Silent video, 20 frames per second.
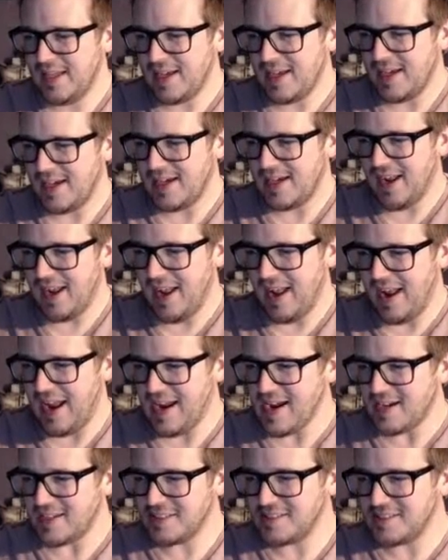Uh,
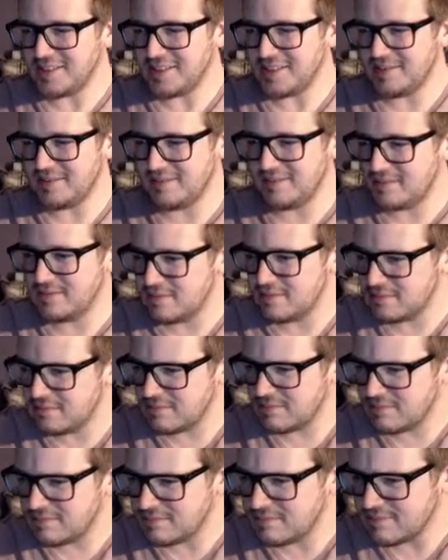800
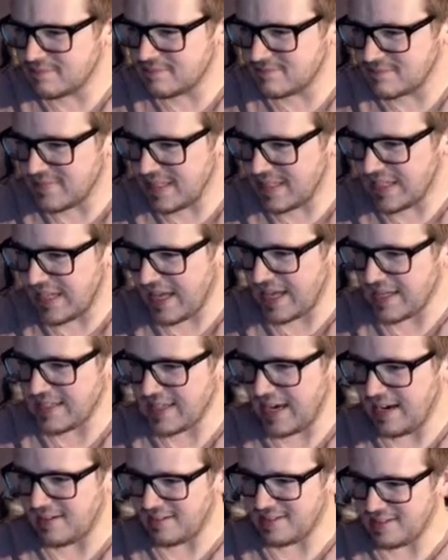
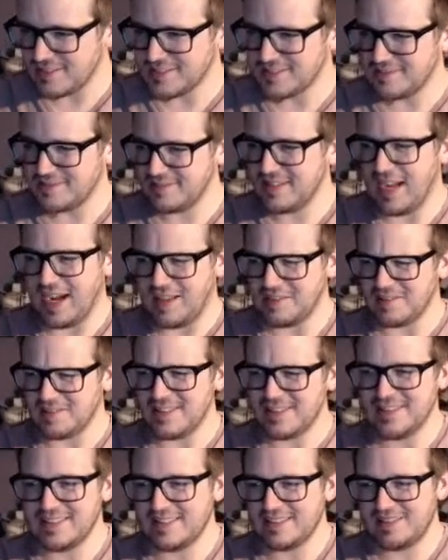kcal
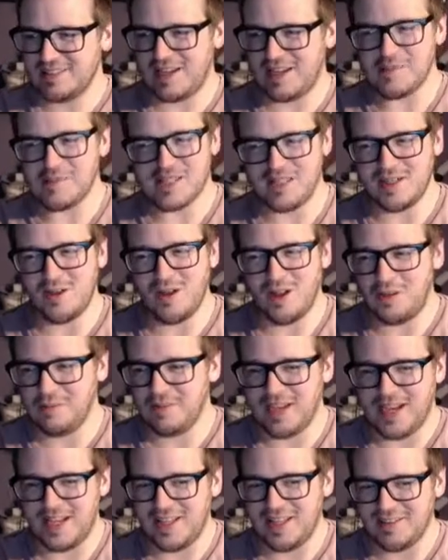calories. I'm just gonna call them
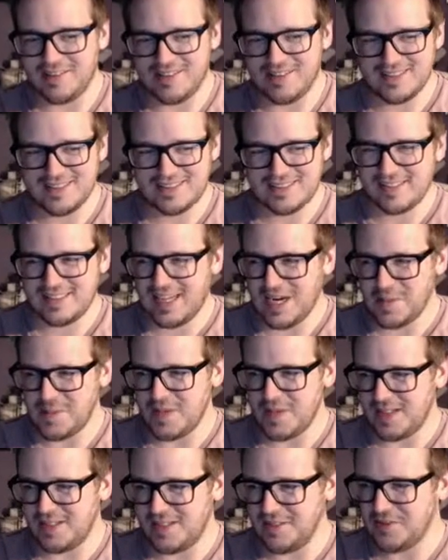calories. I'm
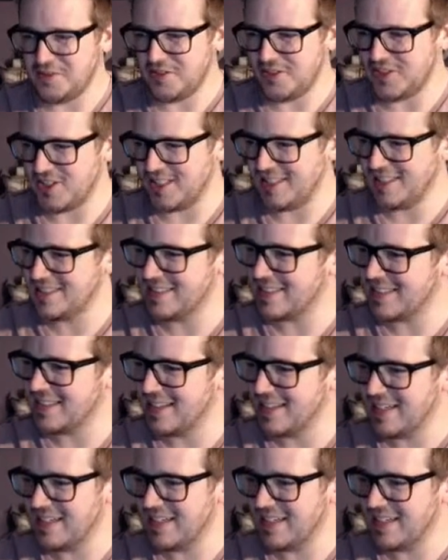not a nutritionist.